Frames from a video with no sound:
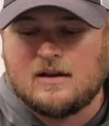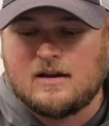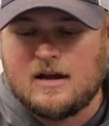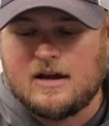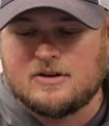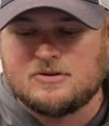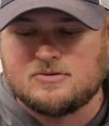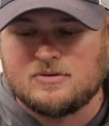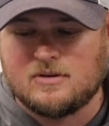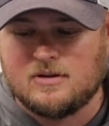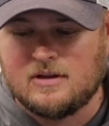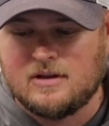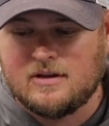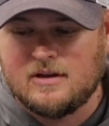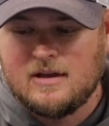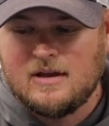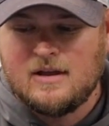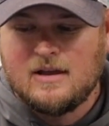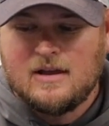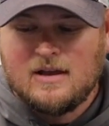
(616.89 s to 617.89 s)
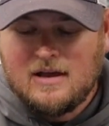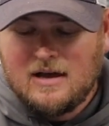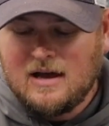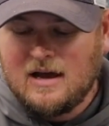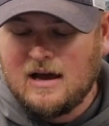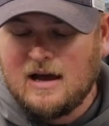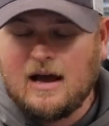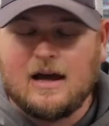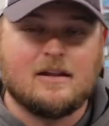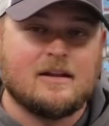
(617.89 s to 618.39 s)
and hydrilla, uh,
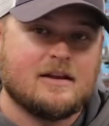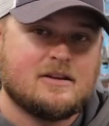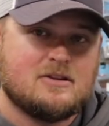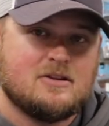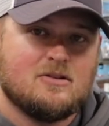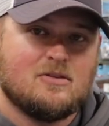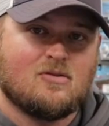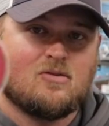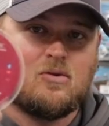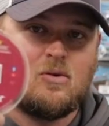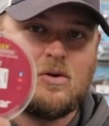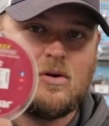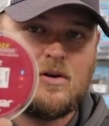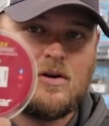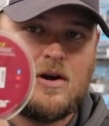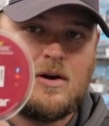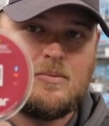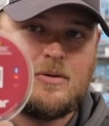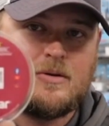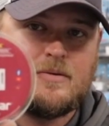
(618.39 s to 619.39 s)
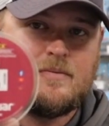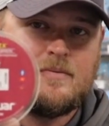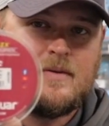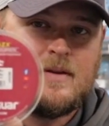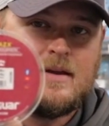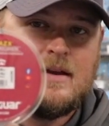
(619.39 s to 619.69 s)
I like to use fluorocarbon.